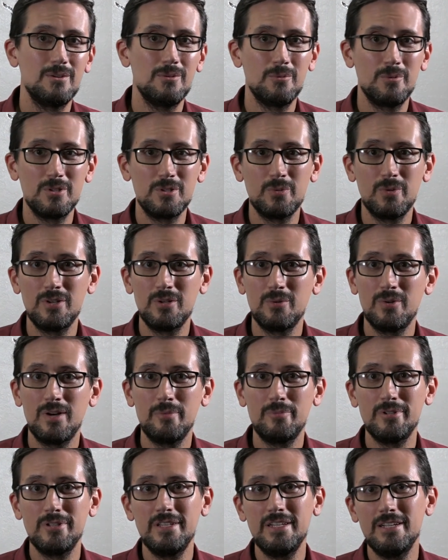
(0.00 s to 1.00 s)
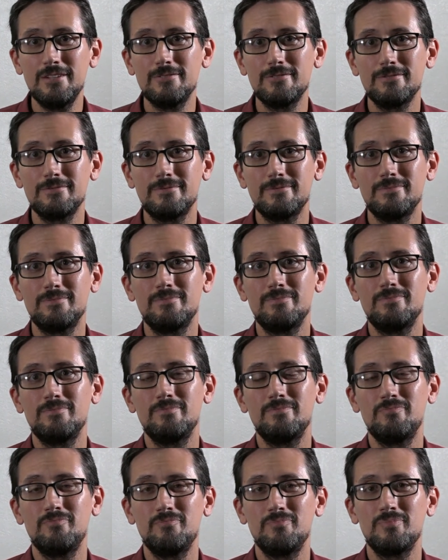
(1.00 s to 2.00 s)
Which one do I believe?
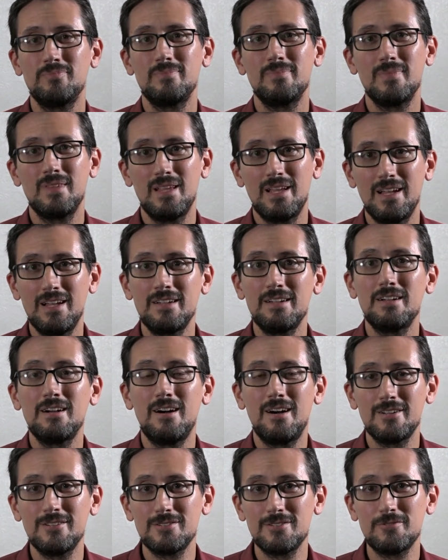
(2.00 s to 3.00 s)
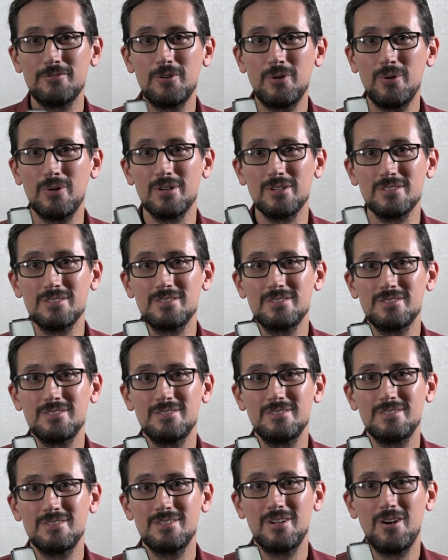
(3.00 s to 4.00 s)
And God is, of course,
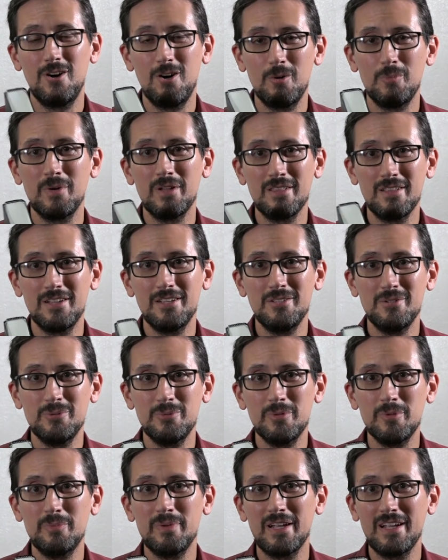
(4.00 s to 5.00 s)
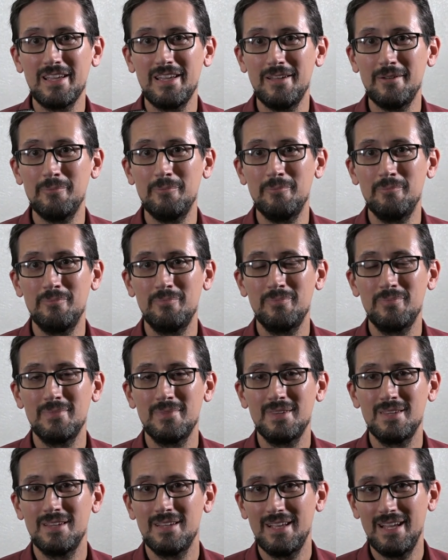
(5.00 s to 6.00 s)
hoping that you will pick him
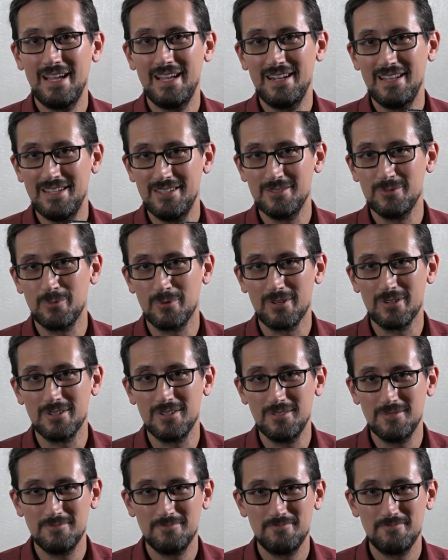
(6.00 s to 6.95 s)
and his word.